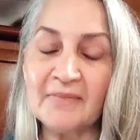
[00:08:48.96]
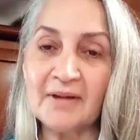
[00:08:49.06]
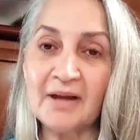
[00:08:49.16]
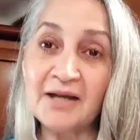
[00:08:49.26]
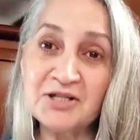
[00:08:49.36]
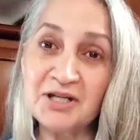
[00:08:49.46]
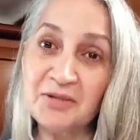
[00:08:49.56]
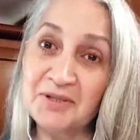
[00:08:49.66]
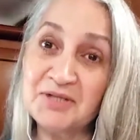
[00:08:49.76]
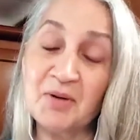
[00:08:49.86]
And she
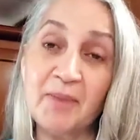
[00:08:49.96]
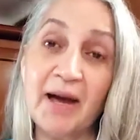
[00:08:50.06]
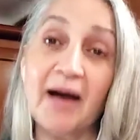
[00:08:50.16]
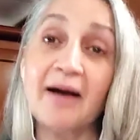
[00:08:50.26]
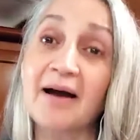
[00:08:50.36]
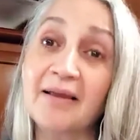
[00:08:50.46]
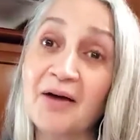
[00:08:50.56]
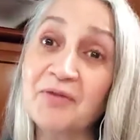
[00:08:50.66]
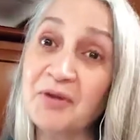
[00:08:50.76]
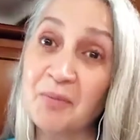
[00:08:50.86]
whispered back, I
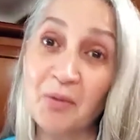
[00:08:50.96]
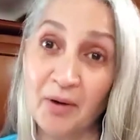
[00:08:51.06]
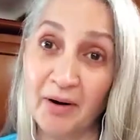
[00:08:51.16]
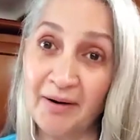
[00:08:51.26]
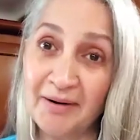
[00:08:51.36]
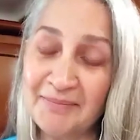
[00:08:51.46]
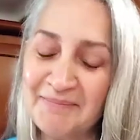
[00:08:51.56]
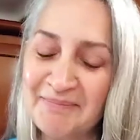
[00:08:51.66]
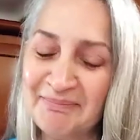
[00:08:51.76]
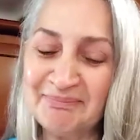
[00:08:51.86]
love you more.
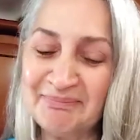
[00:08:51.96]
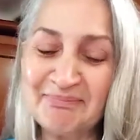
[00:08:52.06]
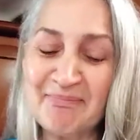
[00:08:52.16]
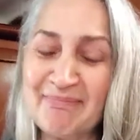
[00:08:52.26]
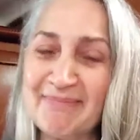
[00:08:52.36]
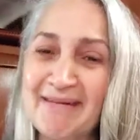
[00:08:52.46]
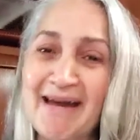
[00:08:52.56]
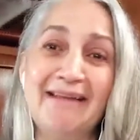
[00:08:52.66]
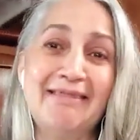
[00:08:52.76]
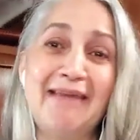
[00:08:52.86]

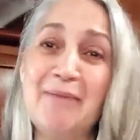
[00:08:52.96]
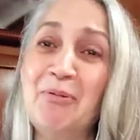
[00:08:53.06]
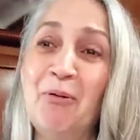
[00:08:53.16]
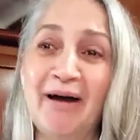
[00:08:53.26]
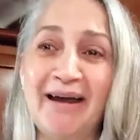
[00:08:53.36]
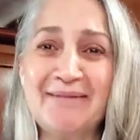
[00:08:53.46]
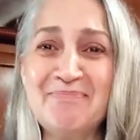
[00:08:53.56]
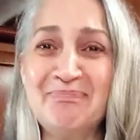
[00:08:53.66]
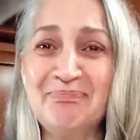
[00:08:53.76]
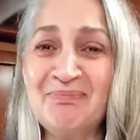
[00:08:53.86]
And at that point,
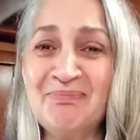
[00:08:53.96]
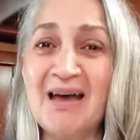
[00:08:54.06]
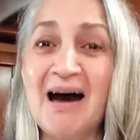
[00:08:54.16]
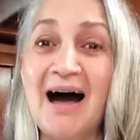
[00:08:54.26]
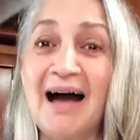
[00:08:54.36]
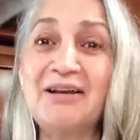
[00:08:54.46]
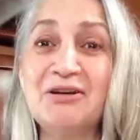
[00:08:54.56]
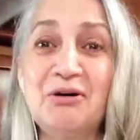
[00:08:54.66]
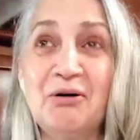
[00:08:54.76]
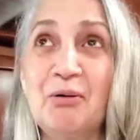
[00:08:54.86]
I
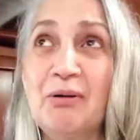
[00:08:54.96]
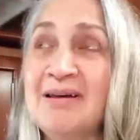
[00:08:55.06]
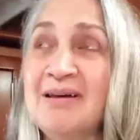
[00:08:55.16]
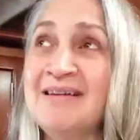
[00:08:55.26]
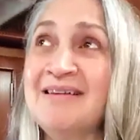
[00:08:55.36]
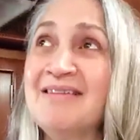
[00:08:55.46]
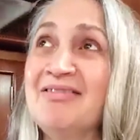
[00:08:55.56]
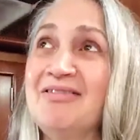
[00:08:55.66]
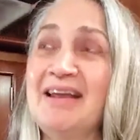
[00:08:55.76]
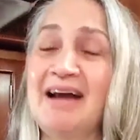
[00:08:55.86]
knew
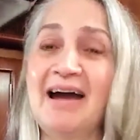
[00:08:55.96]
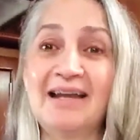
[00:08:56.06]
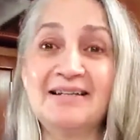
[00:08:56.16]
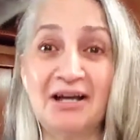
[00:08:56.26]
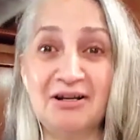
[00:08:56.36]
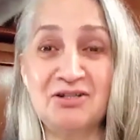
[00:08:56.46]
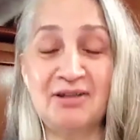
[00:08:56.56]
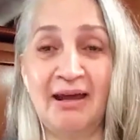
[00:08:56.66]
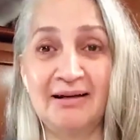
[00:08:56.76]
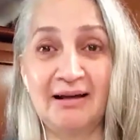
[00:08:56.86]
that I had touched the
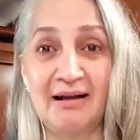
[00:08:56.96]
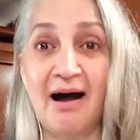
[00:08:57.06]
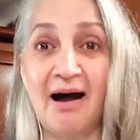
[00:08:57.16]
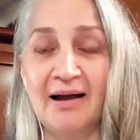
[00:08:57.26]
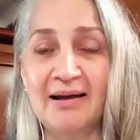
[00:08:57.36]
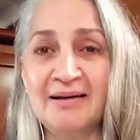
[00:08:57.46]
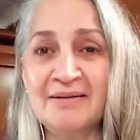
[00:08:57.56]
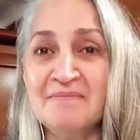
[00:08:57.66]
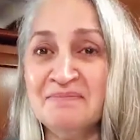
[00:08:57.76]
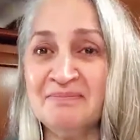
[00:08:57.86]
hand of God
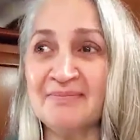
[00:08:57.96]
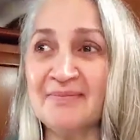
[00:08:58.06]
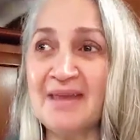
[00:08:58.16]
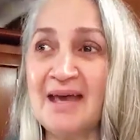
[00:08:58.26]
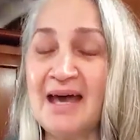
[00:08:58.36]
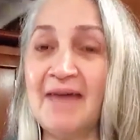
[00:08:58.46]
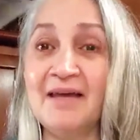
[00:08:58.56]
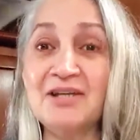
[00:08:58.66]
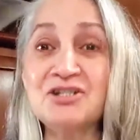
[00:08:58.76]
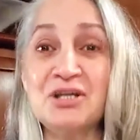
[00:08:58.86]
and
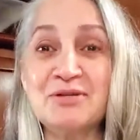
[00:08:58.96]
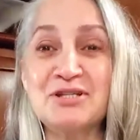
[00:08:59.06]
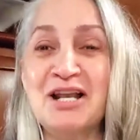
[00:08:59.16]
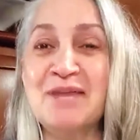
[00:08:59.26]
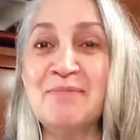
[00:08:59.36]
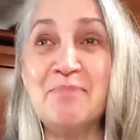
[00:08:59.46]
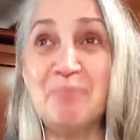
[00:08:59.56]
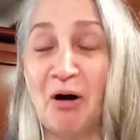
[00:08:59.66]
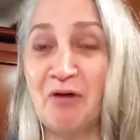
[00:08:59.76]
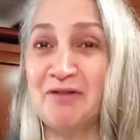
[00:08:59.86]
that she was going to be
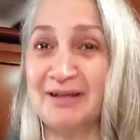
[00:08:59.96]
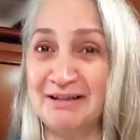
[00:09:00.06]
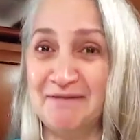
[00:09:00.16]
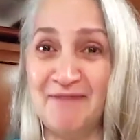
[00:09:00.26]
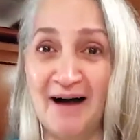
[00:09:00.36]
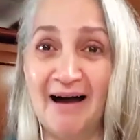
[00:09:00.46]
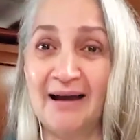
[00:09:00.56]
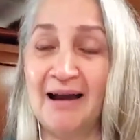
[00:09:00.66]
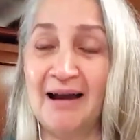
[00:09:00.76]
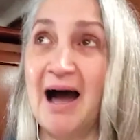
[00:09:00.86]
perfectly
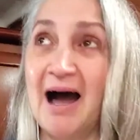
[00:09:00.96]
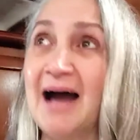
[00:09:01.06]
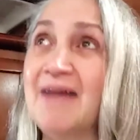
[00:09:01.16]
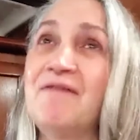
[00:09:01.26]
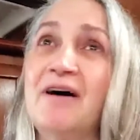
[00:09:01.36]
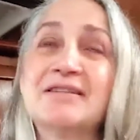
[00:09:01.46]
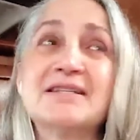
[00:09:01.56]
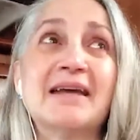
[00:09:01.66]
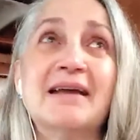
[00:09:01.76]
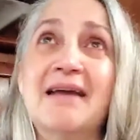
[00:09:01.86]
fine. I felt it
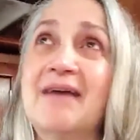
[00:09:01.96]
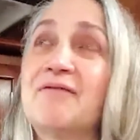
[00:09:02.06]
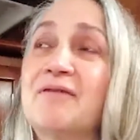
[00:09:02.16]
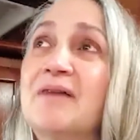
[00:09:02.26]
in every